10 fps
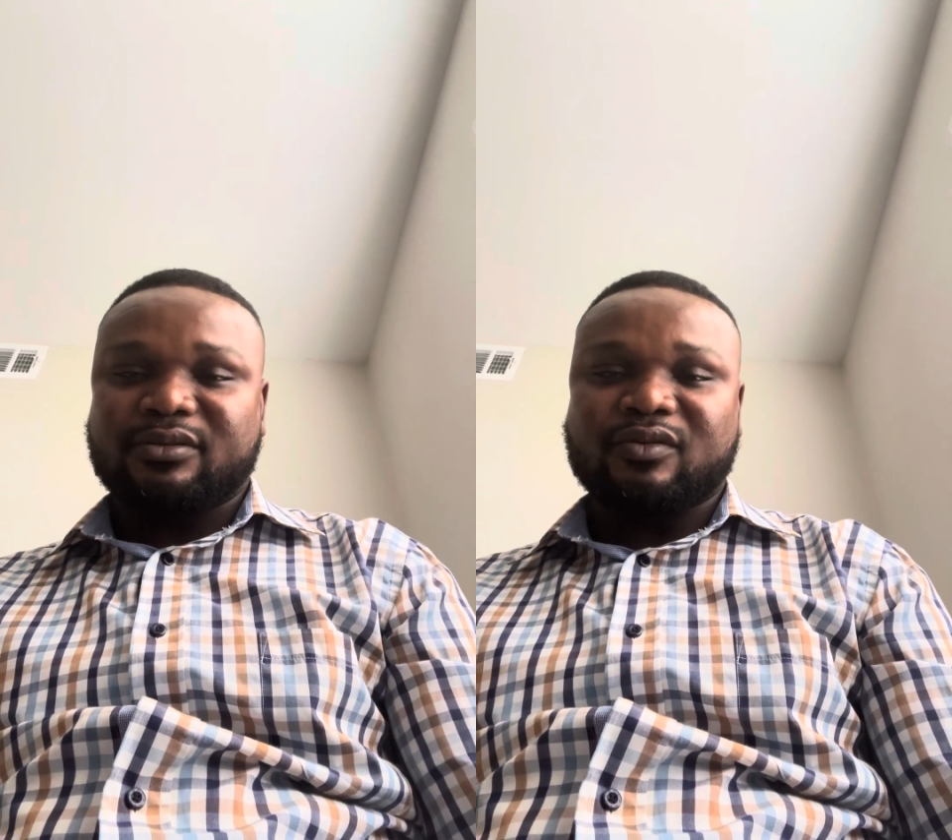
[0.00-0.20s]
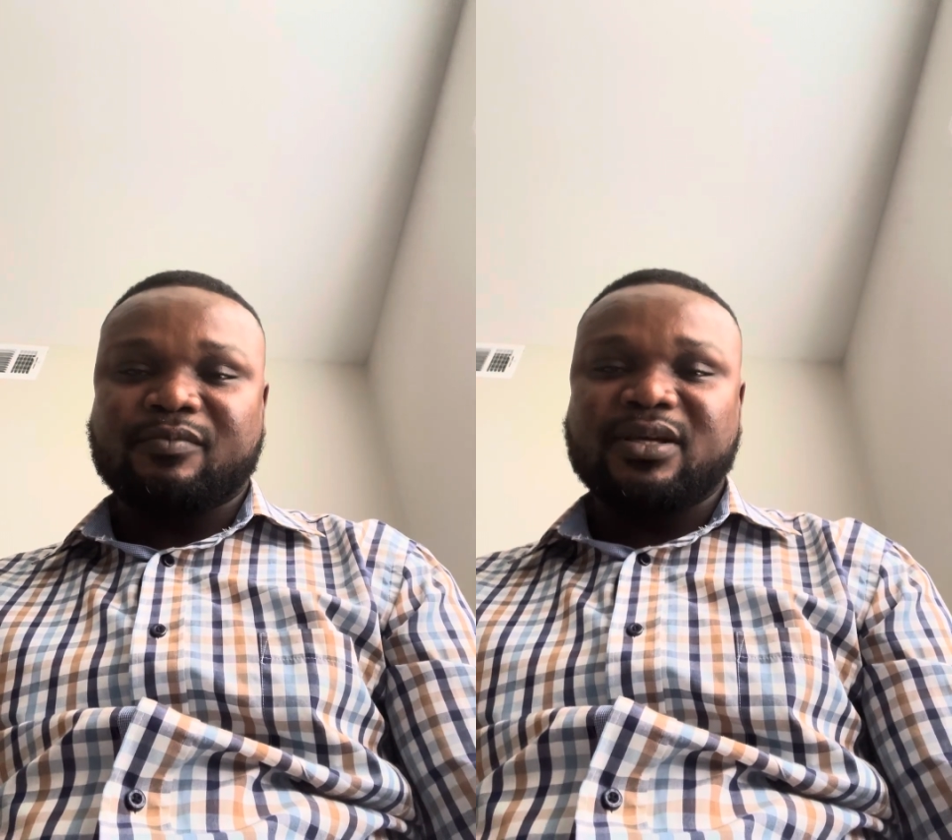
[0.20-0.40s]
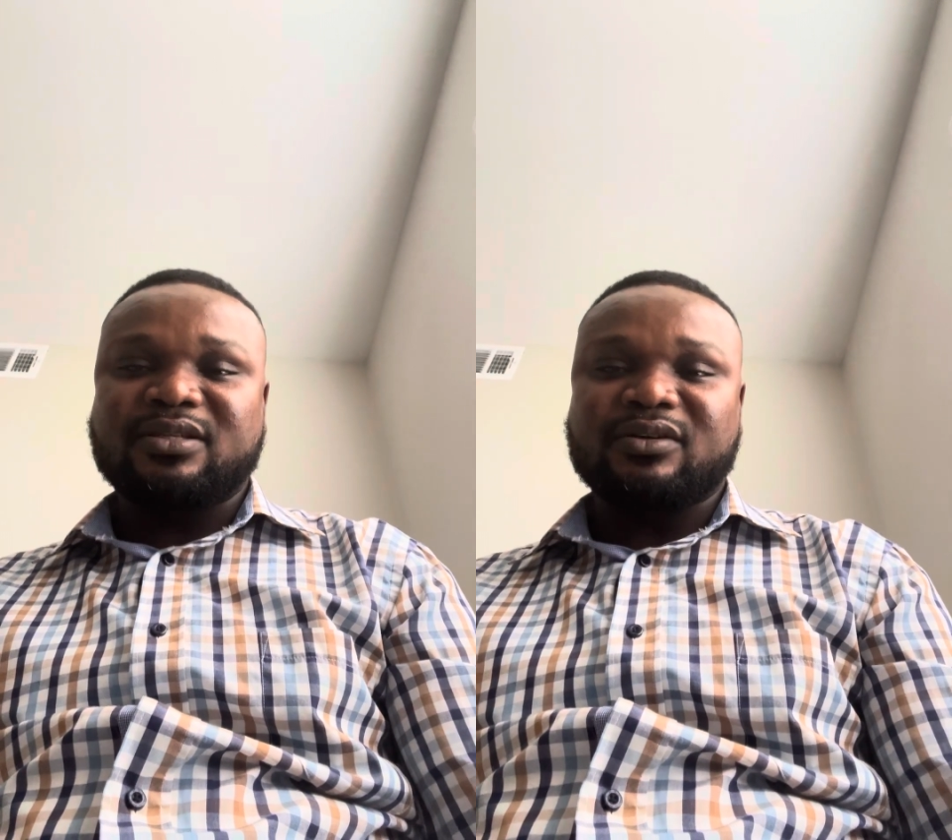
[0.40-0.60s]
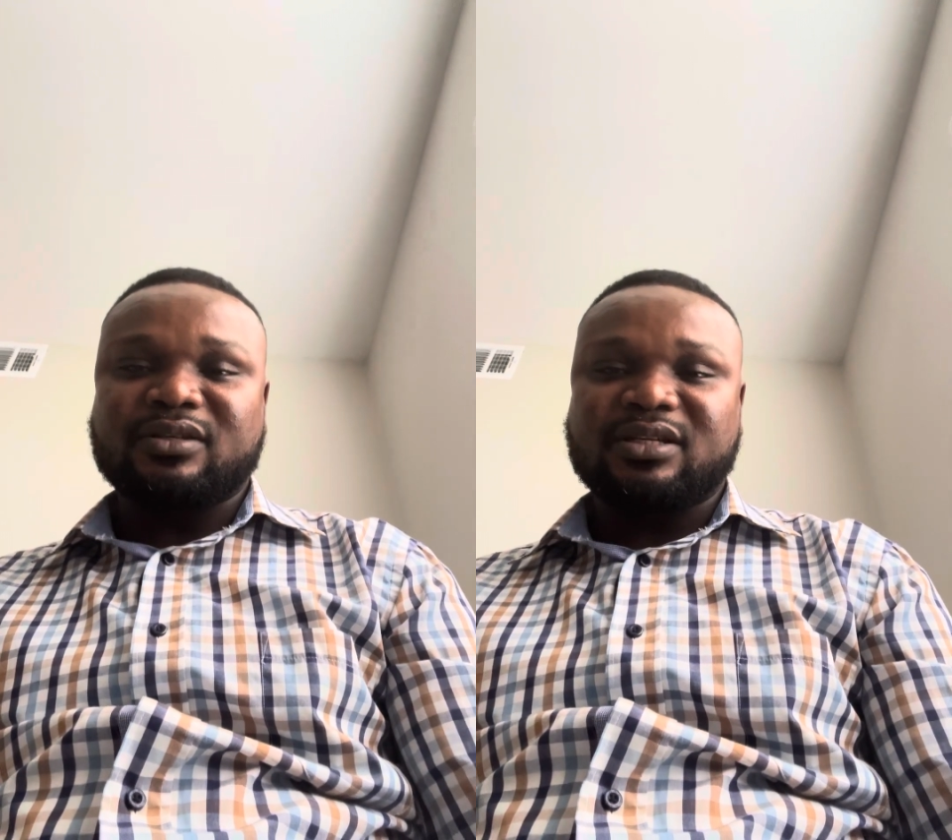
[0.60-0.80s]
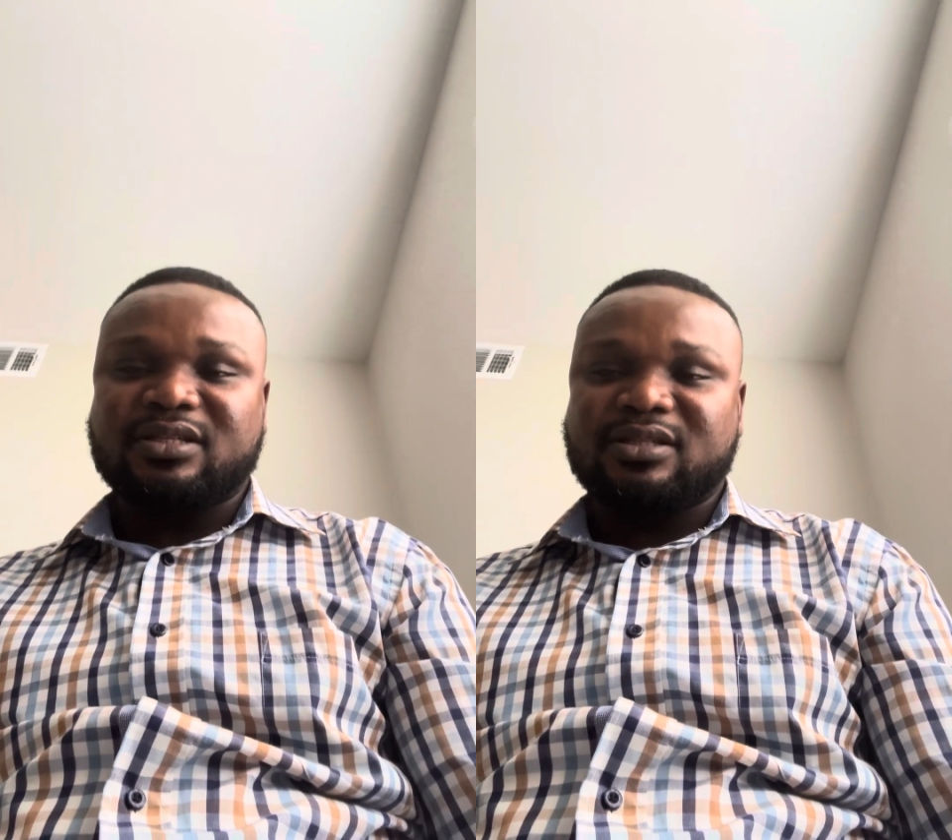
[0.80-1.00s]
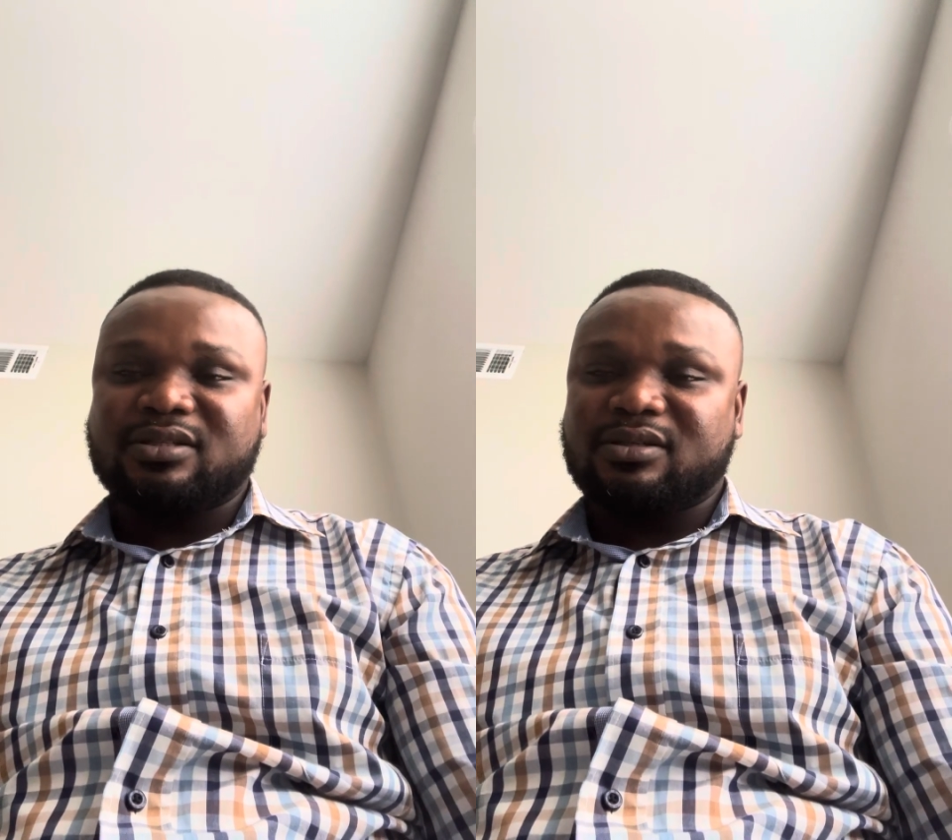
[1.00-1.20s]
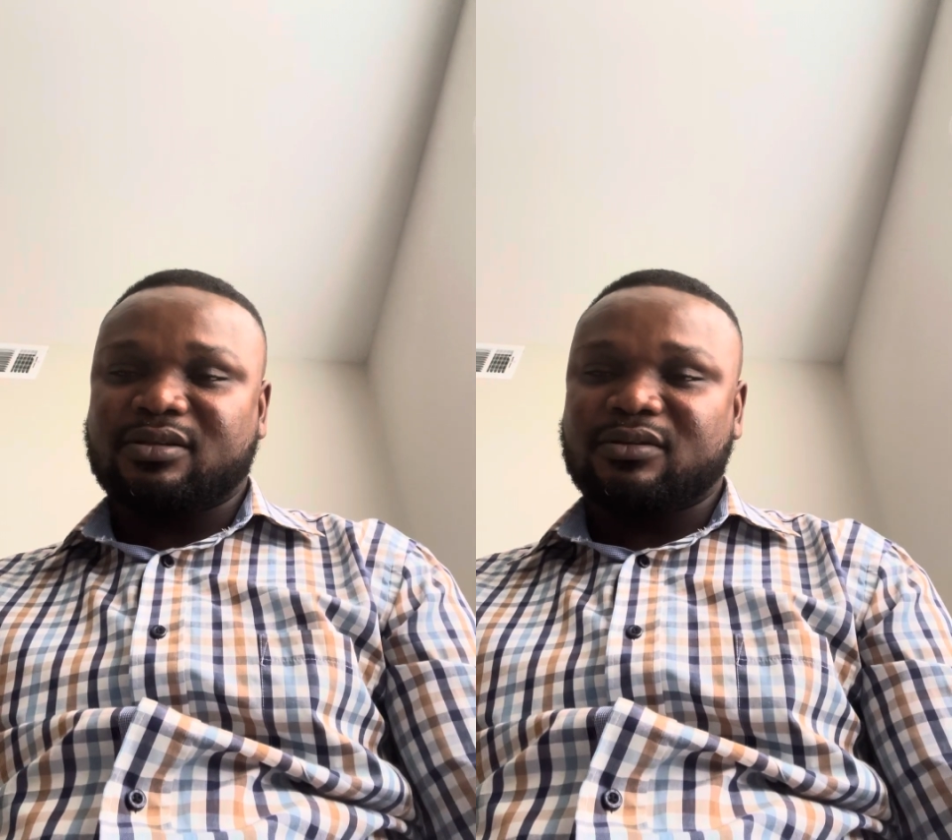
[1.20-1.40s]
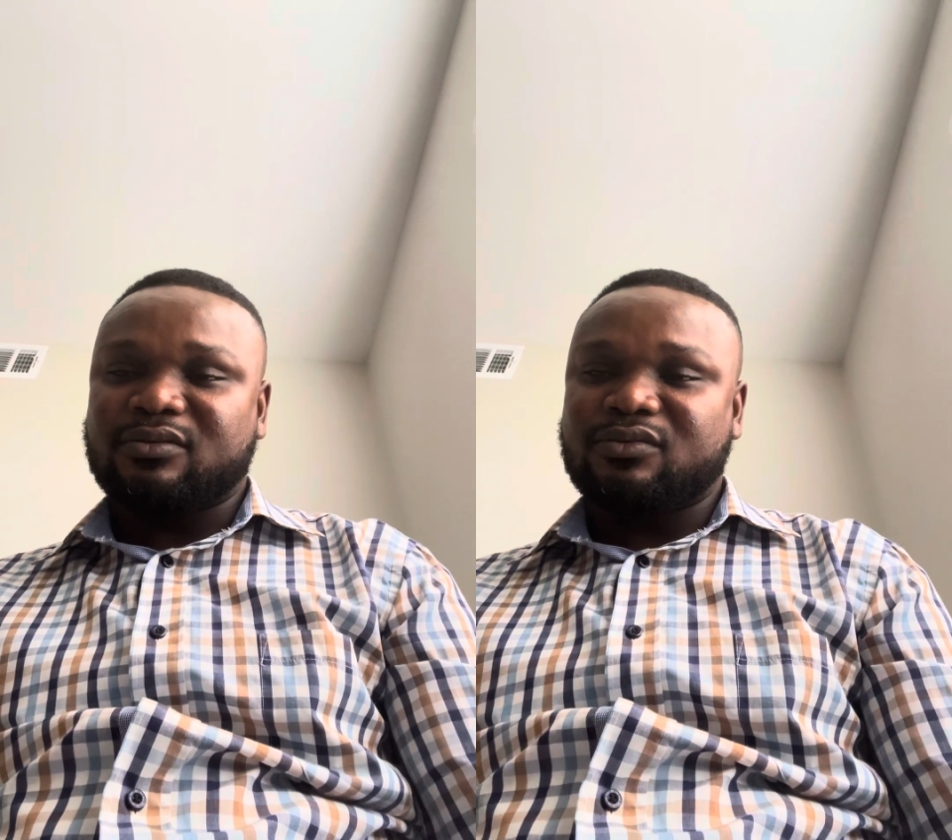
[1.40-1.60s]
So based on these
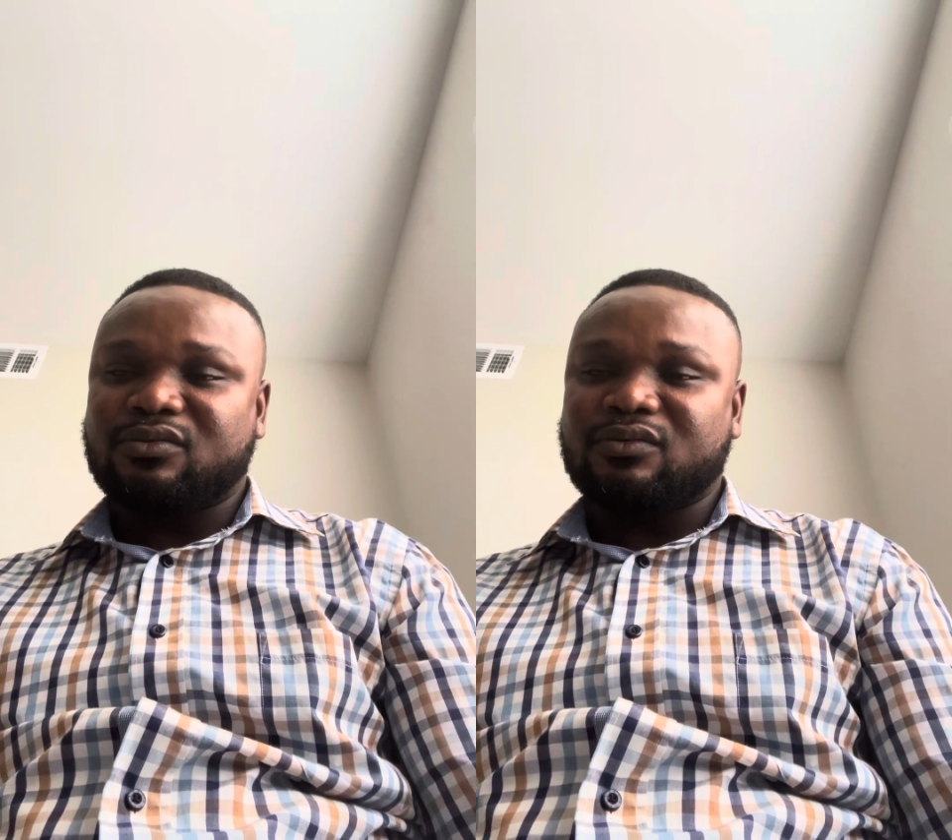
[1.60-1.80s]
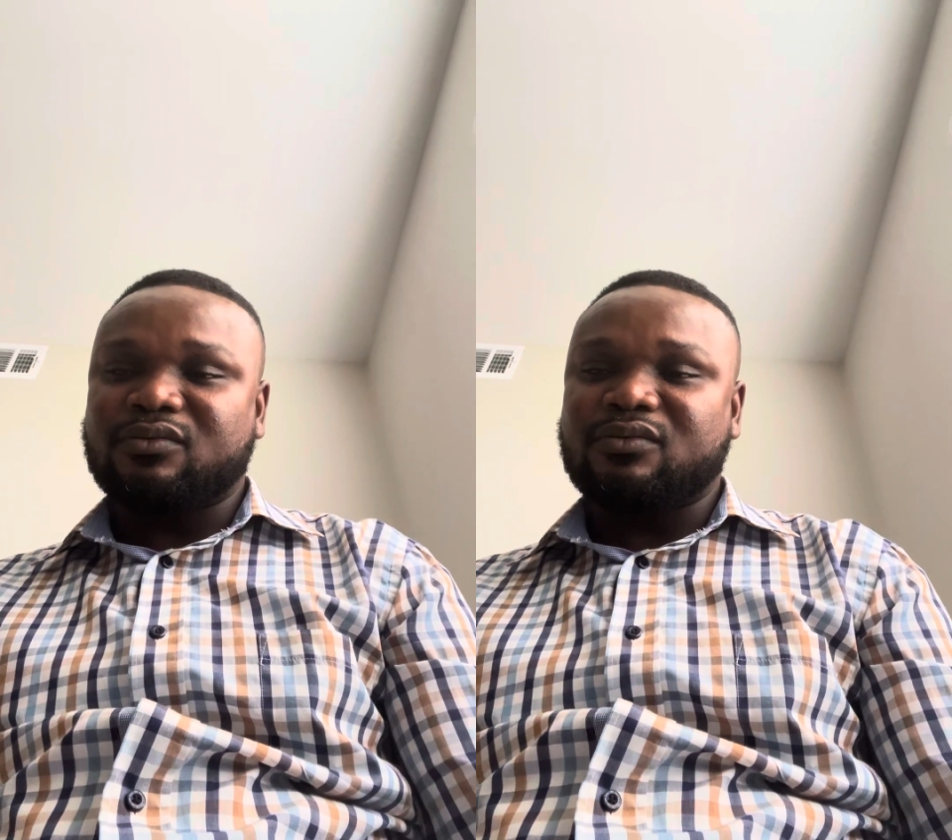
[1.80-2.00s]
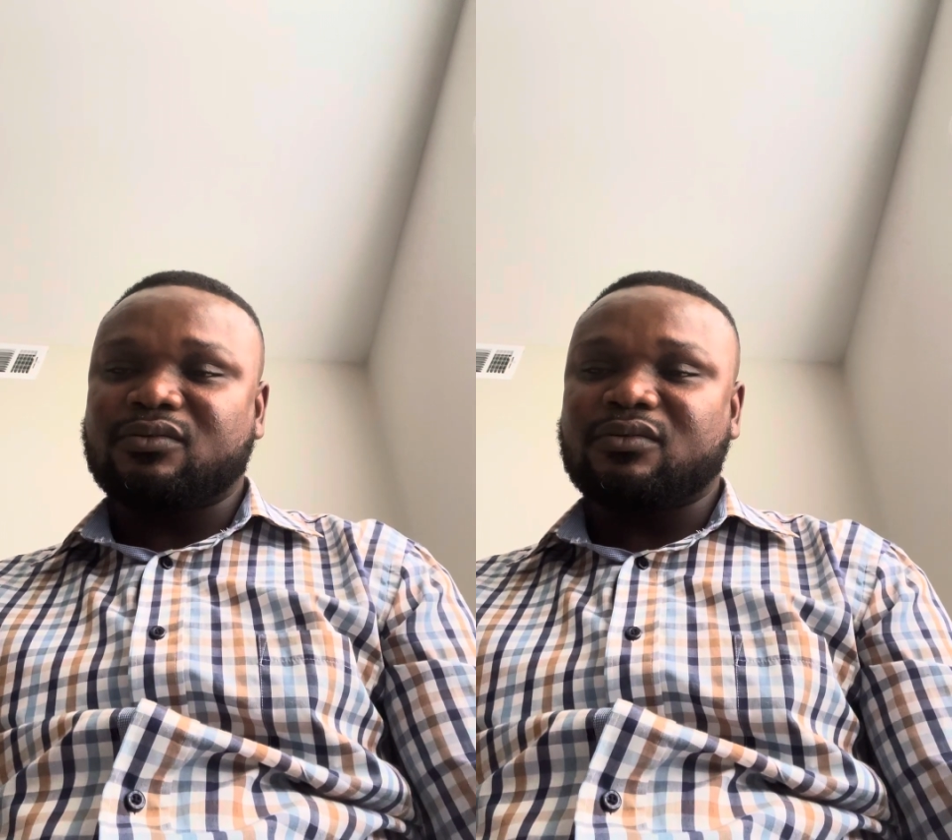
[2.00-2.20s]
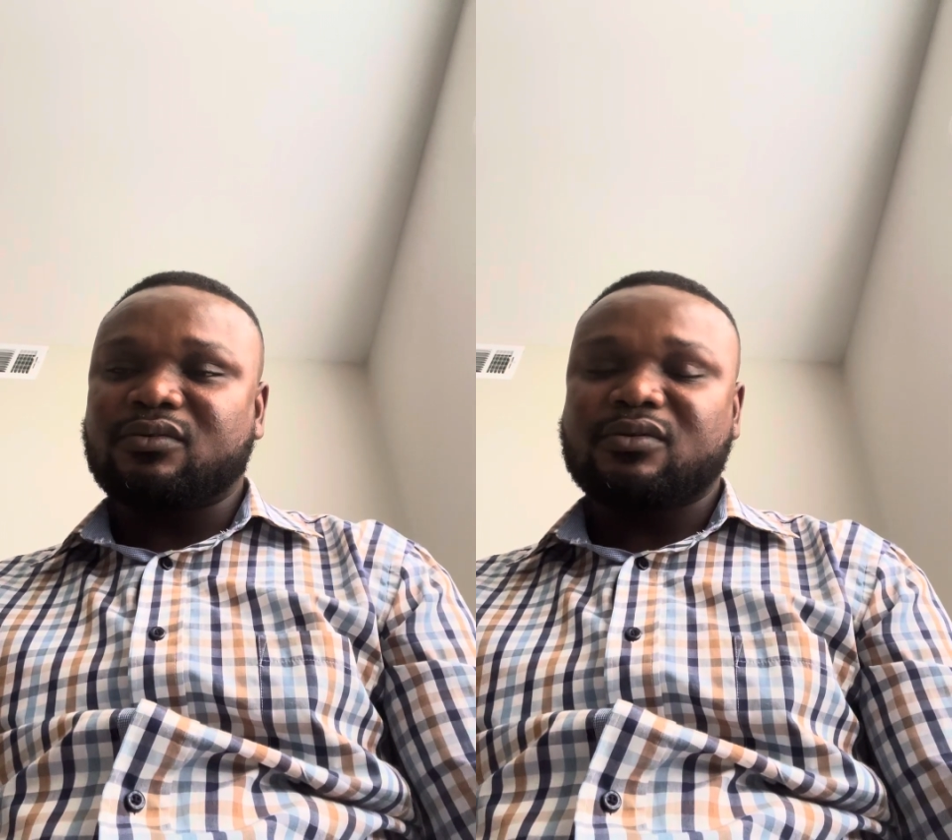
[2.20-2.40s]
2